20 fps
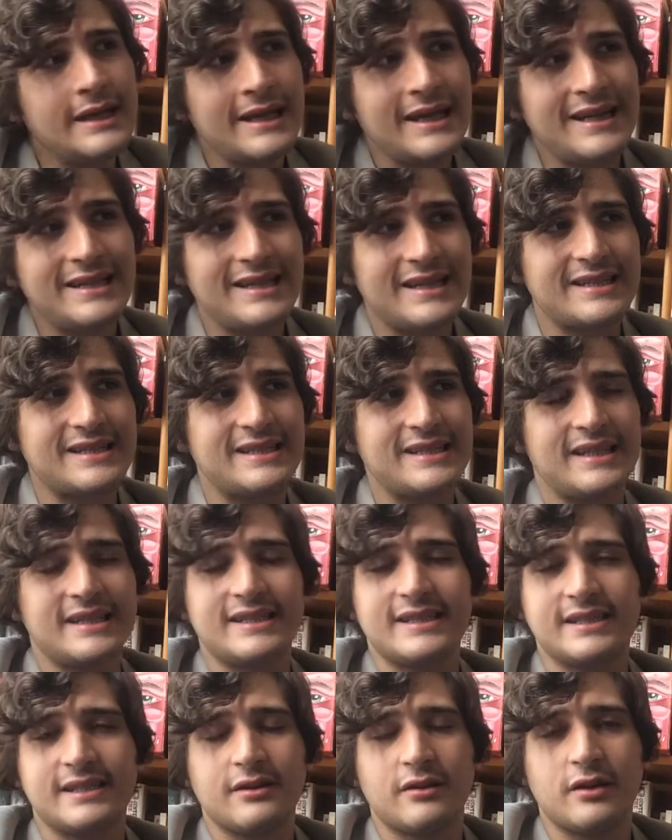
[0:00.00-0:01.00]
it doesn't
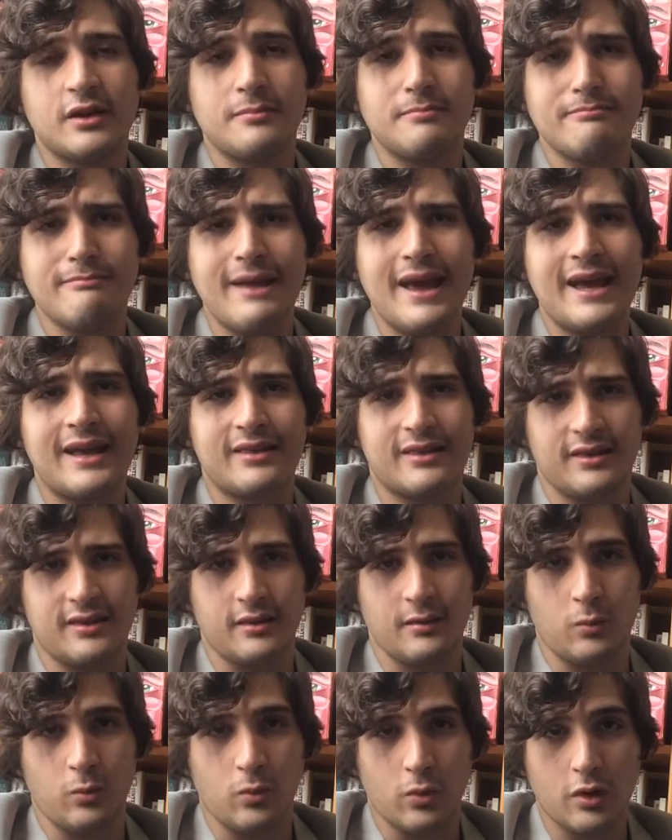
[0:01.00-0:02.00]
necessarily make
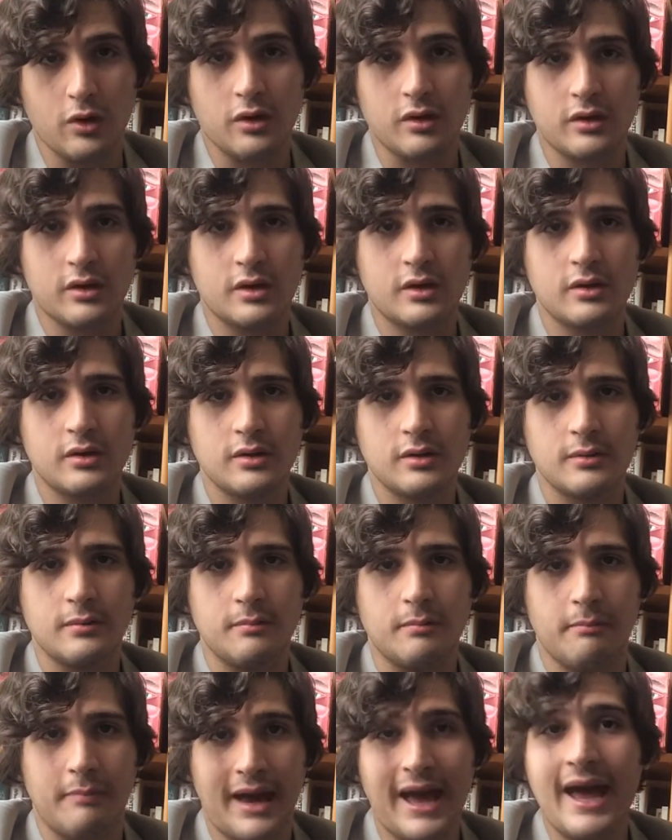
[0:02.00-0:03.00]
the work
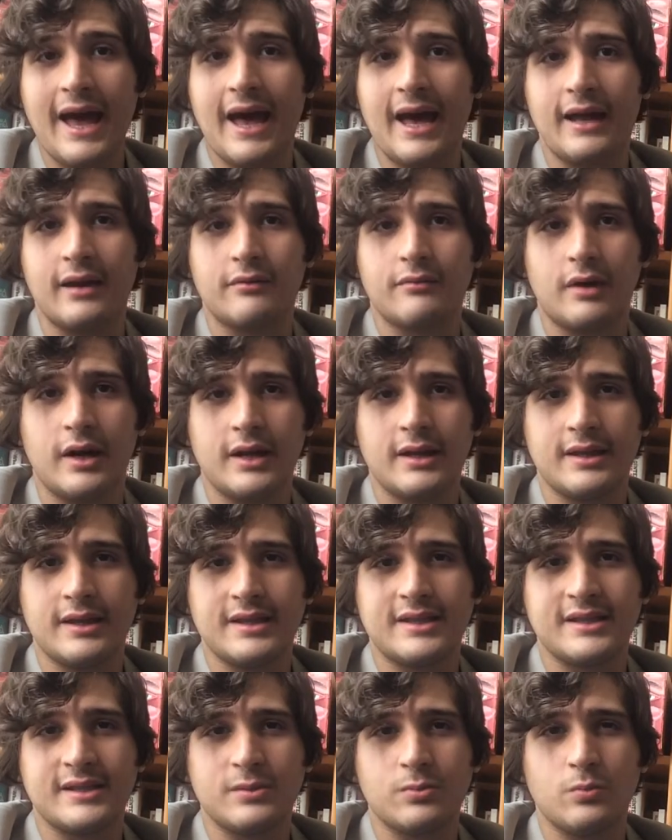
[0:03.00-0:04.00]
bad, right?
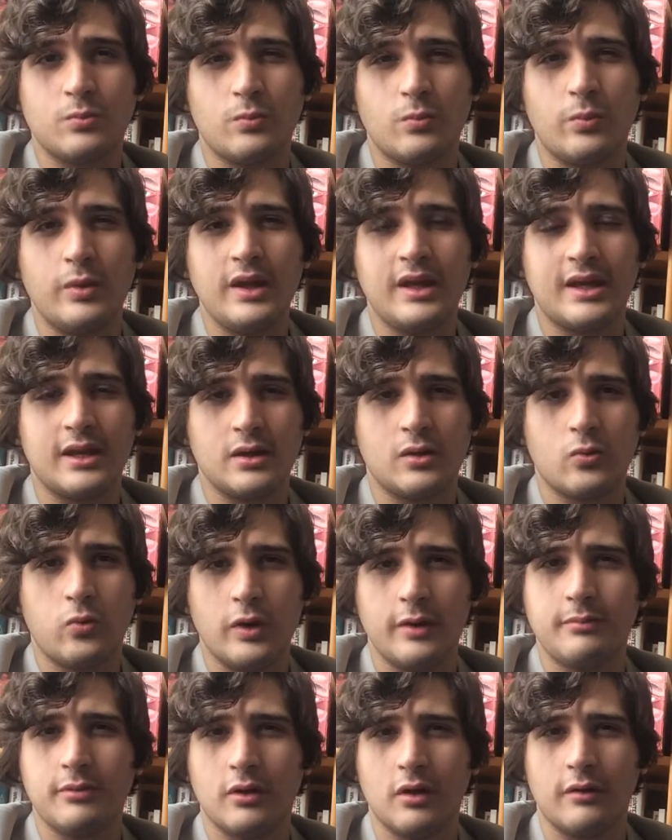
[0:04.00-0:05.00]
It's we can
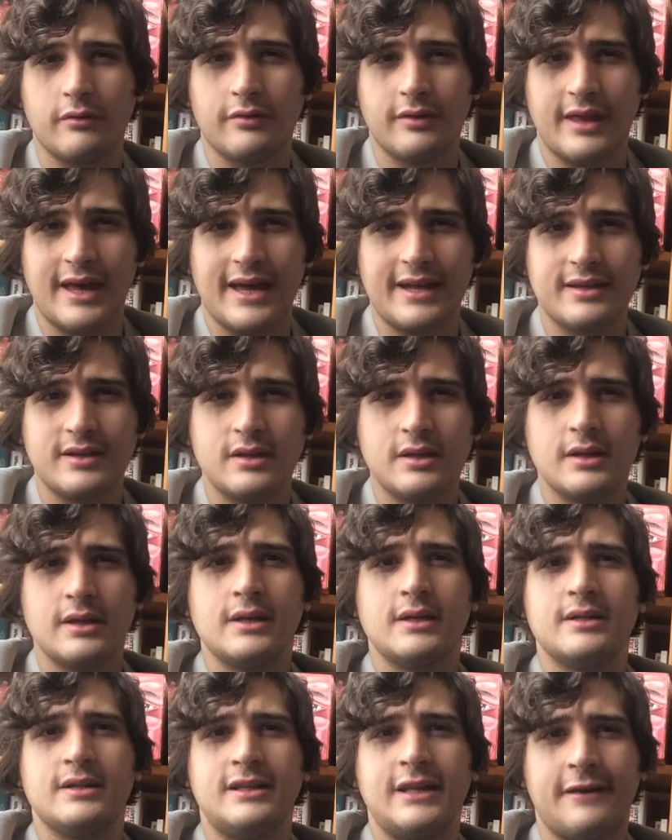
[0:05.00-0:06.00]
quibble over that
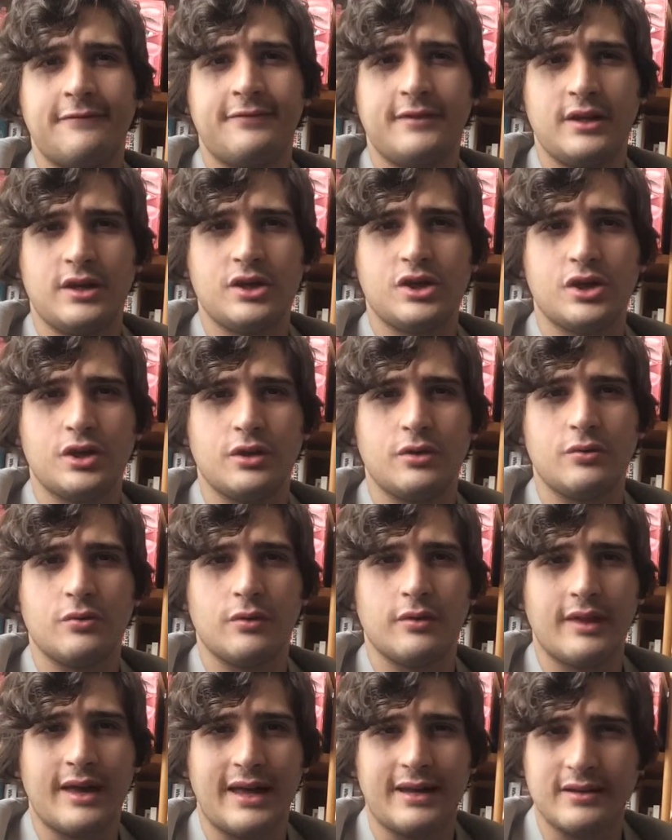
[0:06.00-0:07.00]
definition
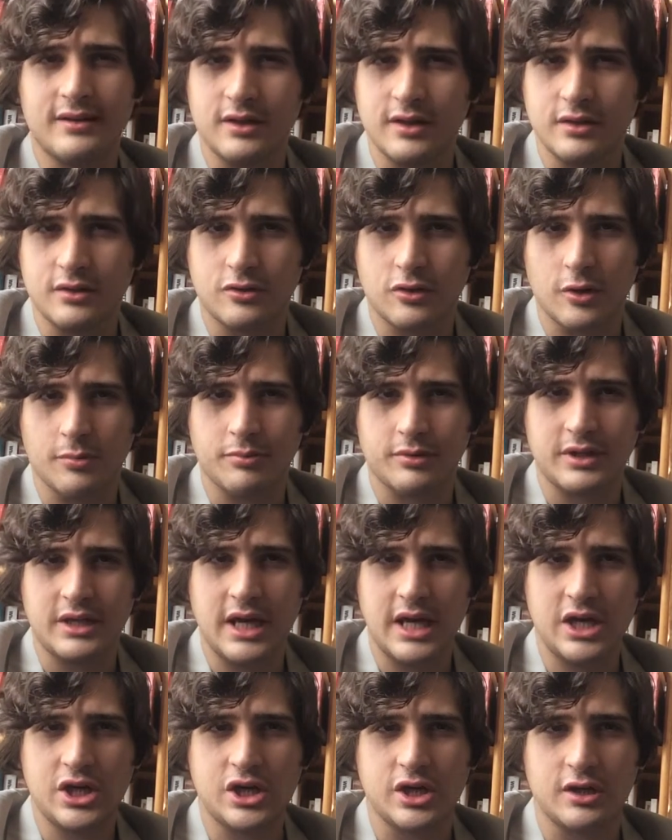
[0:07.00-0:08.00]
or that
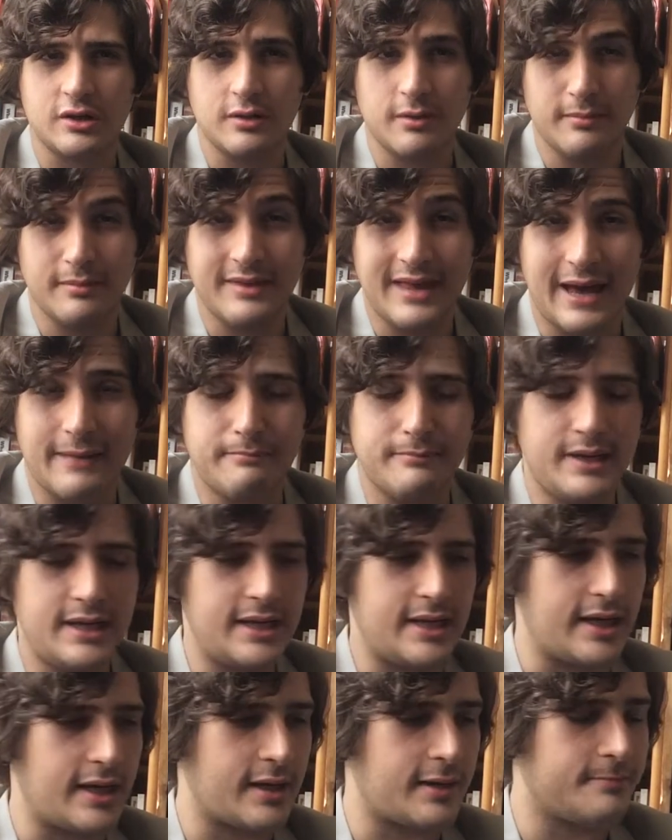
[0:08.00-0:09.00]
interpretation, that that
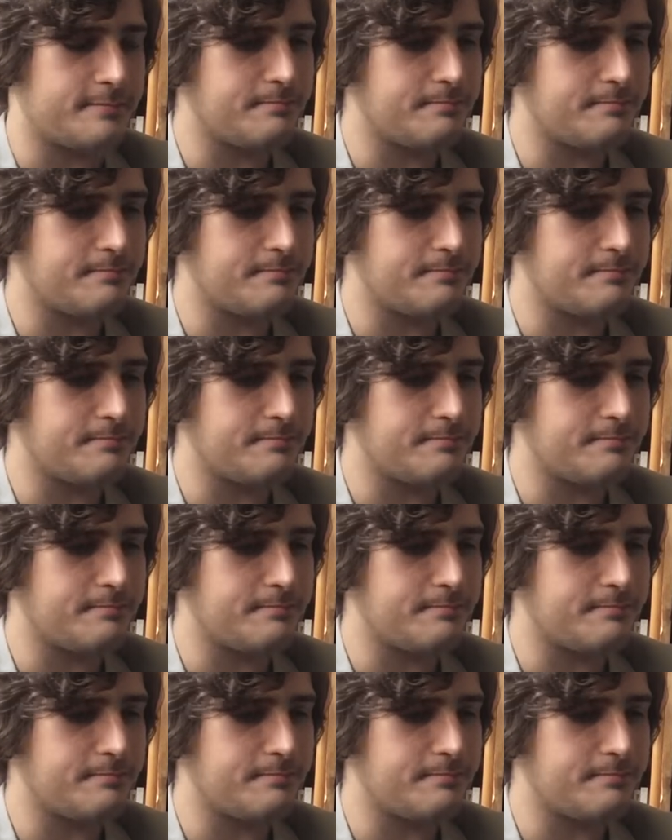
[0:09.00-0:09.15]
meaning.